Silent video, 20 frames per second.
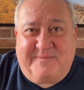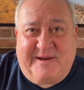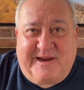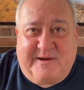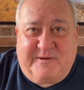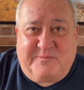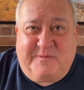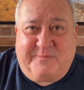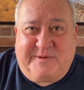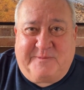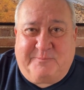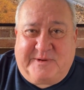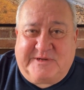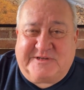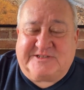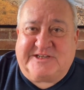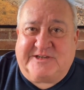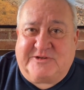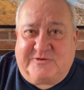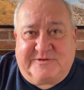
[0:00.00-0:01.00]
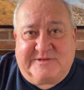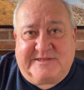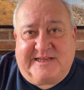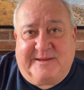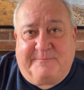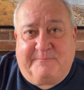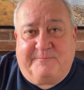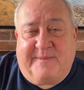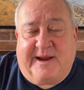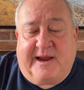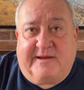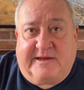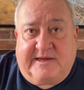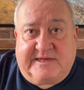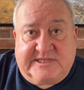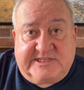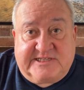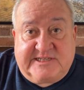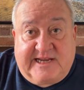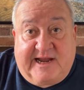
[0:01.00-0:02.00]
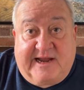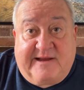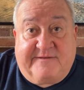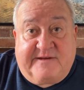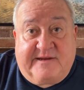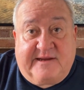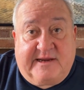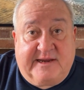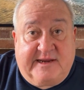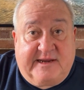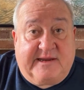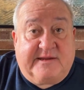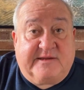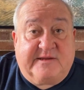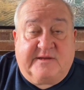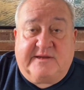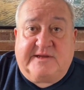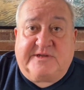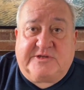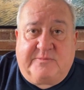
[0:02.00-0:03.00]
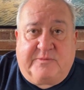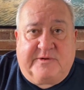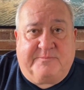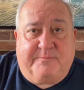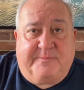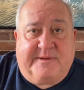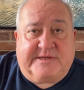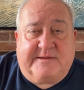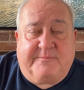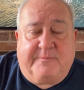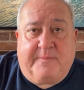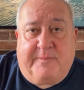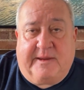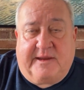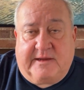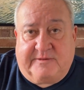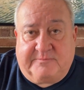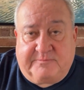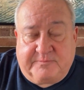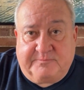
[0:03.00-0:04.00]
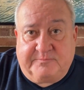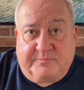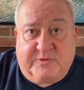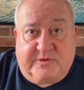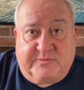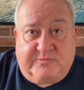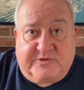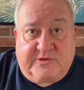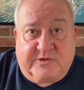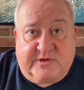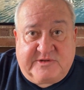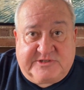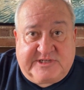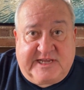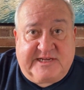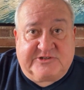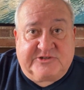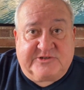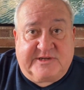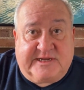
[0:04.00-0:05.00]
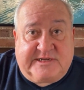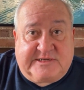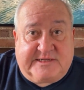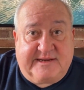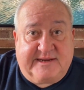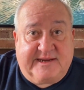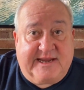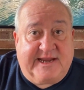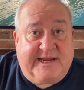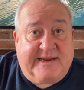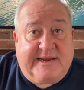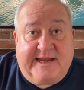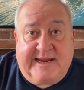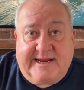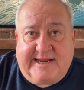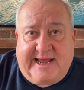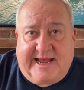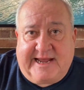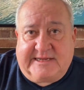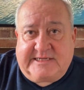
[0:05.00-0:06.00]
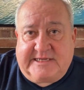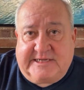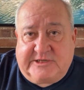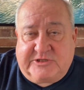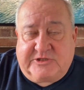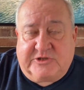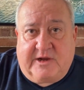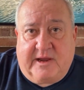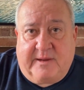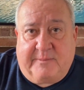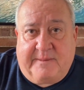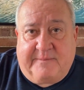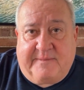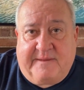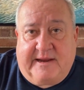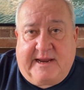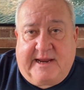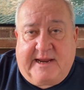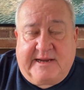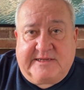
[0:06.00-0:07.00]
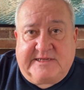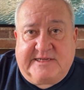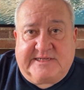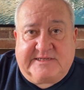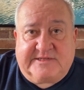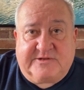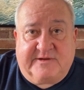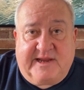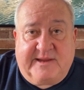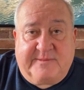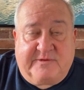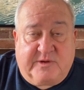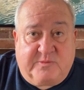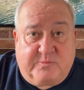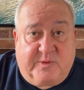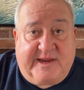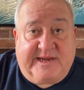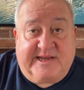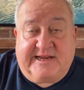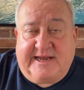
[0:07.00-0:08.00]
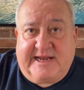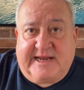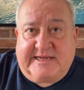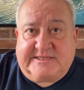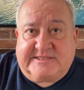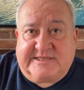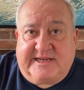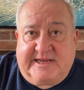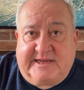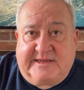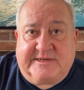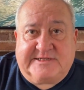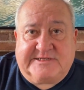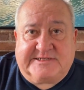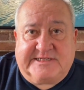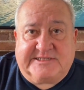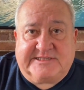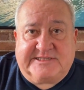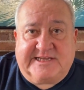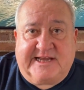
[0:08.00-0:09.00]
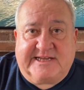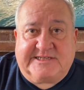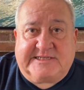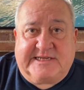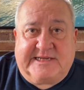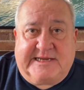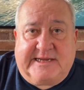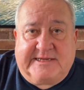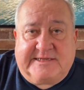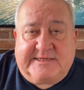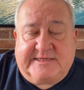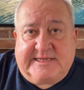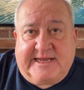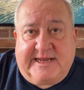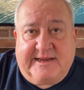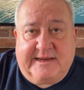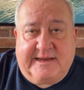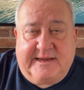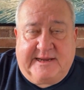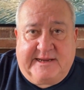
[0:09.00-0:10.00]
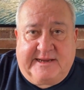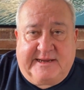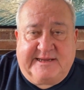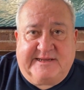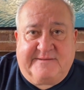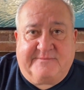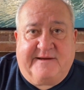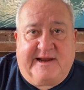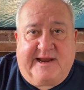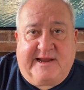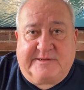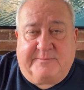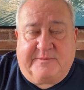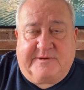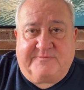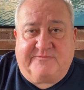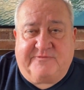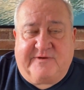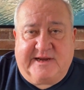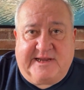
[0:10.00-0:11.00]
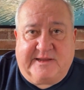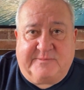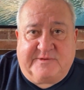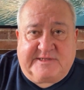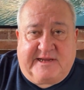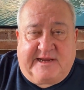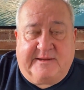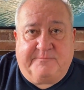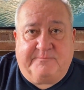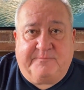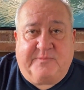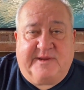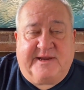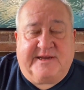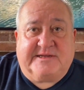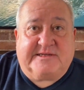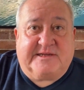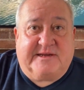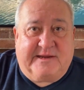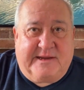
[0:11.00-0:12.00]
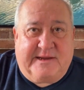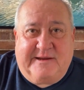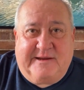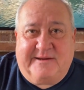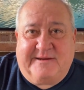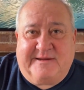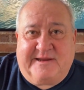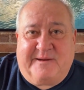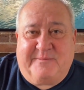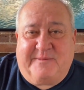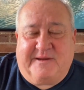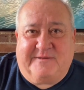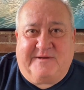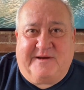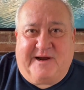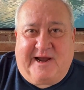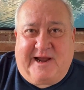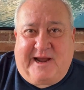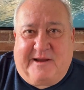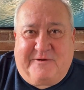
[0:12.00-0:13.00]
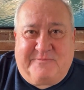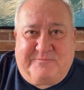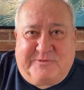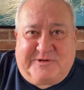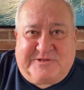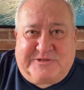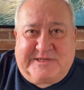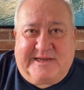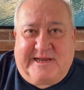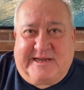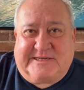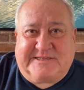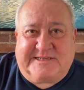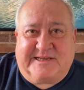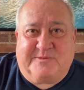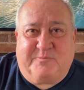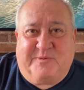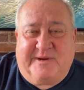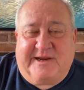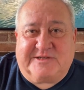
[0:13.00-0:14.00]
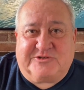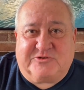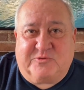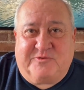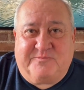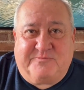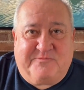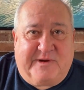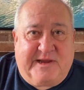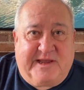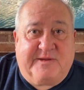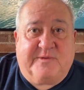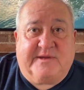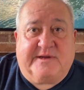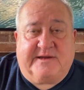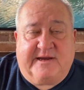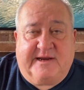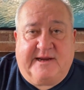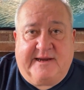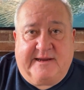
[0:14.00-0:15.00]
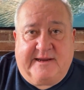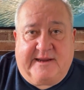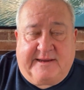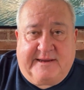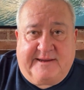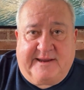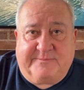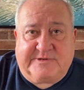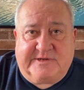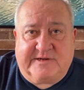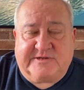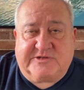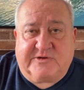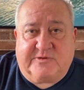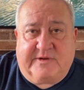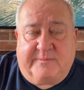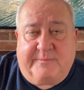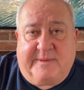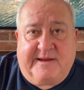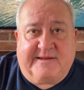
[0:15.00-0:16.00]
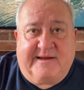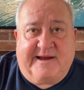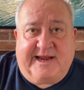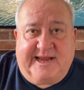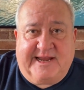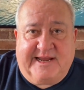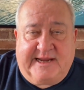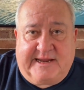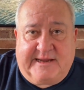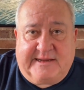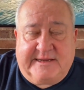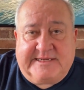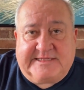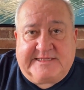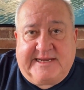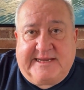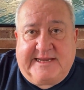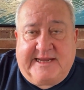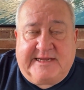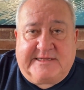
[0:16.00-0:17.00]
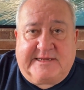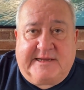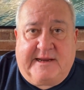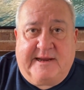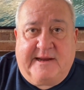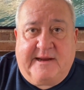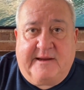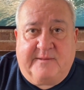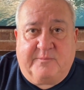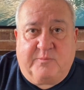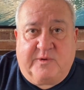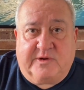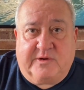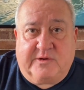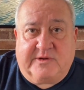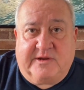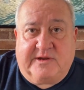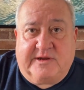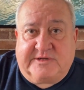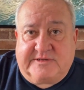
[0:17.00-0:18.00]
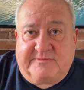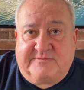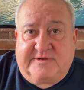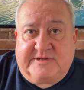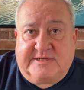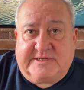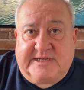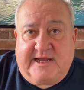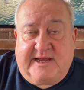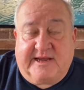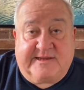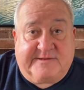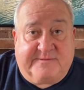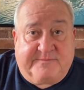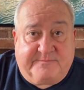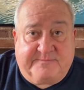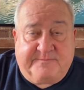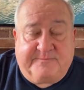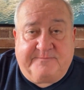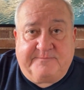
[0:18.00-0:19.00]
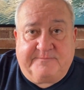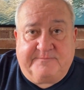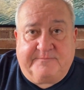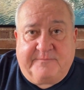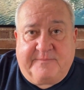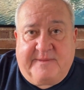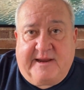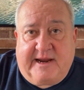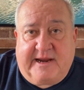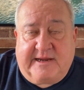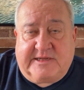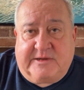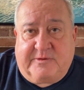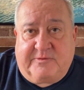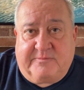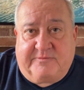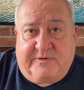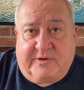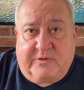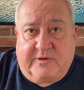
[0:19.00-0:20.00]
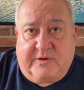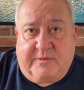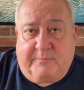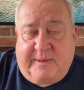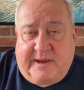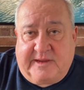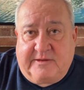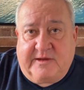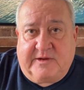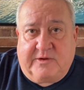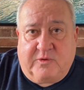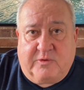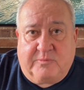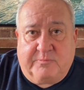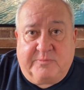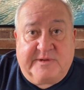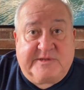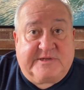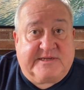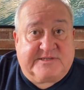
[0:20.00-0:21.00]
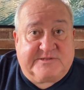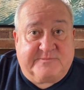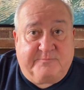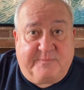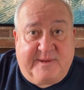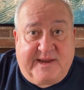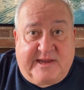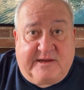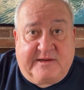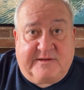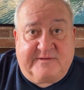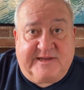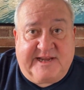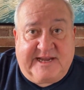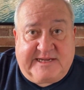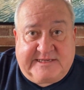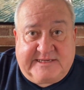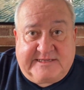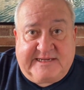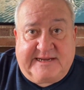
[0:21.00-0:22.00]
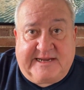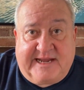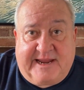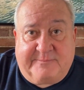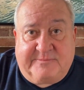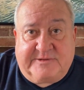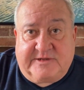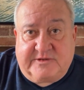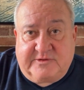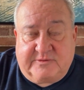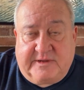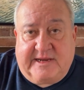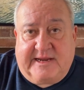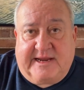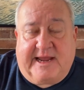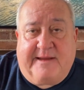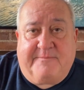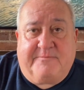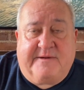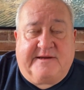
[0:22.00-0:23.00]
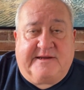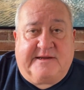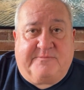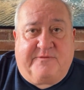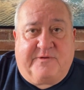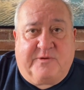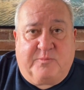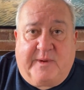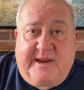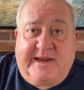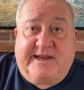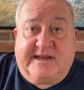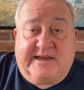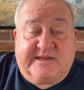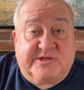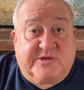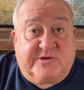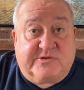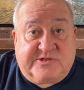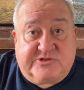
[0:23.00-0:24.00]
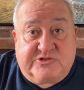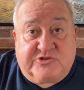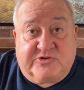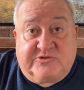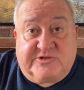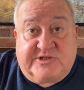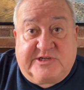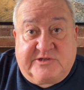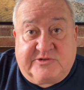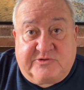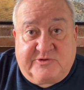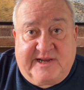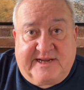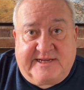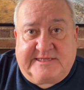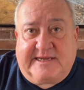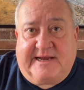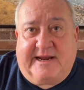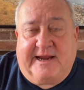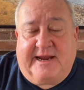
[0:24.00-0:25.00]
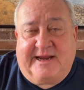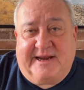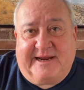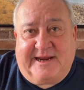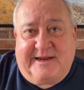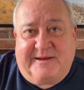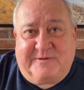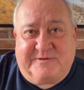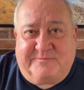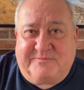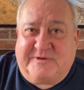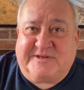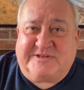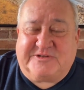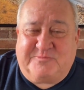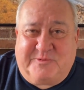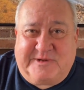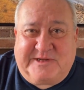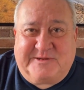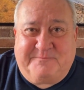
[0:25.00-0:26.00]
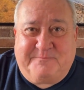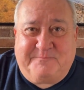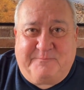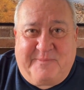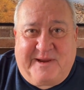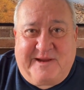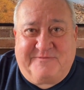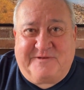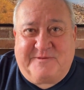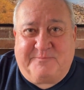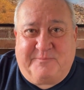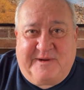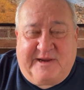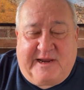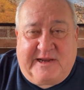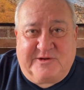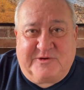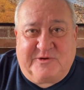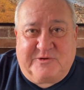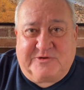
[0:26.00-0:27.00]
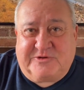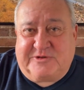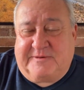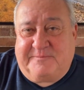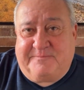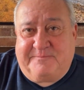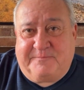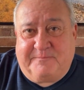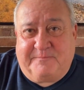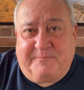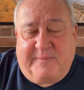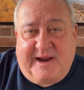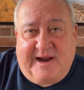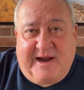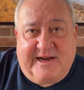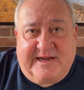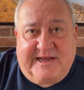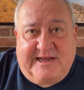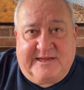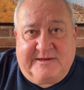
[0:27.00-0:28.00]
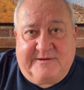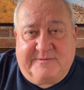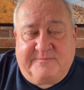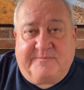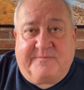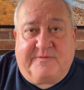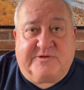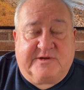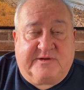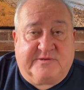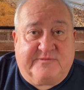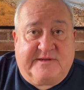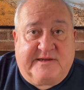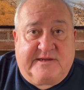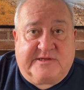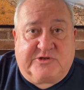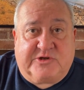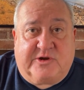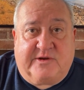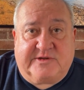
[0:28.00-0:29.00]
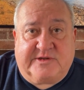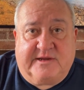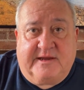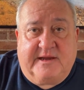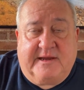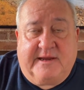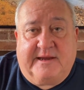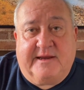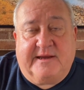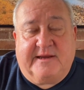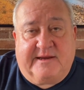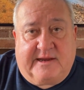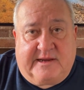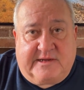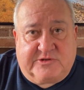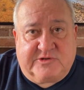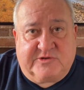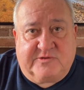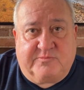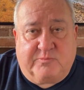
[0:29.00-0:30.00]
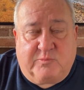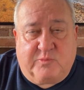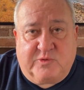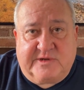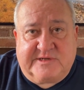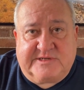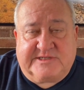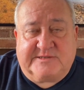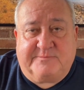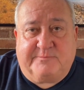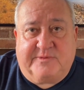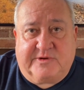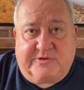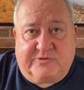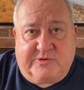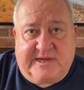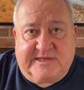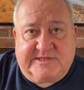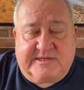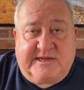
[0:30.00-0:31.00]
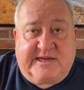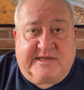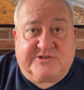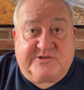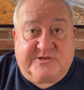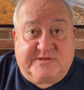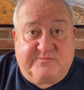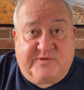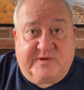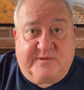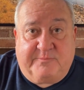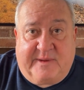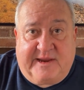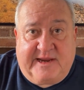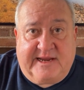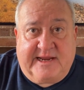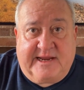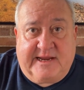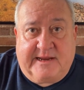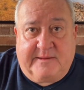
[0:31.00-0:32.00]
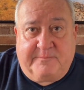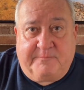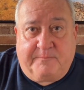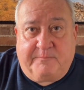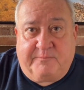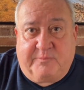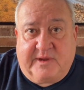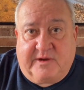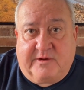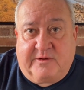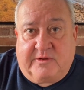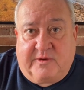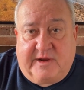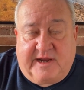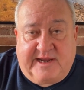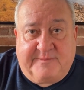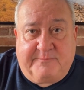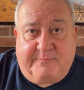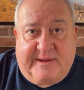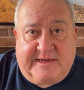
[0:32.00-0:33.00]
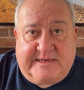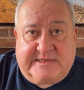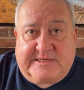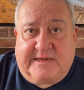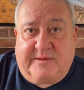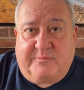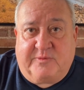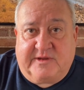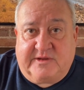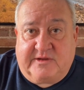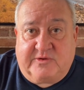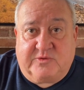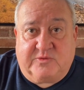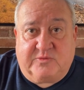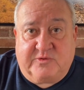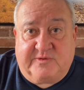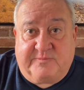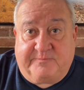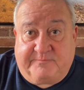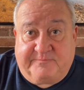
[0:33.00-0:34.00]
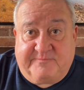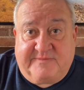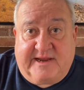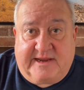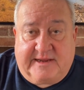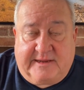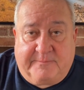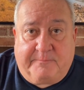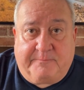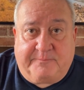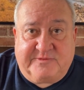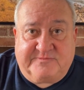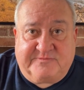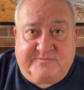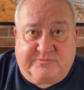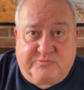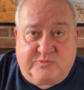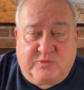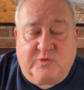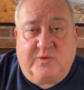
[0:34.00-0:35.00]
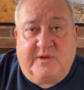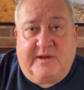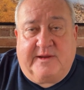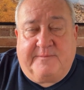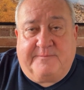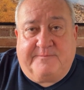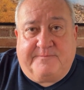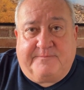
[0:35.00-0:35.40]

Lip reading: "I don't remember a single thing about it," she laughed, noting she was busy preparing for a move to Los Angeles and an acting job. She described her wedding hairstyle as disgusting and said even husband Freddie was unimpressed. Coming up the aisle, the first thing I said when I saw Freddie was, "I'm so sorry about the hair." He said, "Yes, what on earth have you done?" She revealed her mother-in-law, Princess Michael of Kent, did absolutely everything for the wedding, including choosing her dress. "It was very sweet and puffy, but I looked barking," Sophie joked. "I should have worn a simpler dress and I should have got my hair blow-dried by someone who had done it before."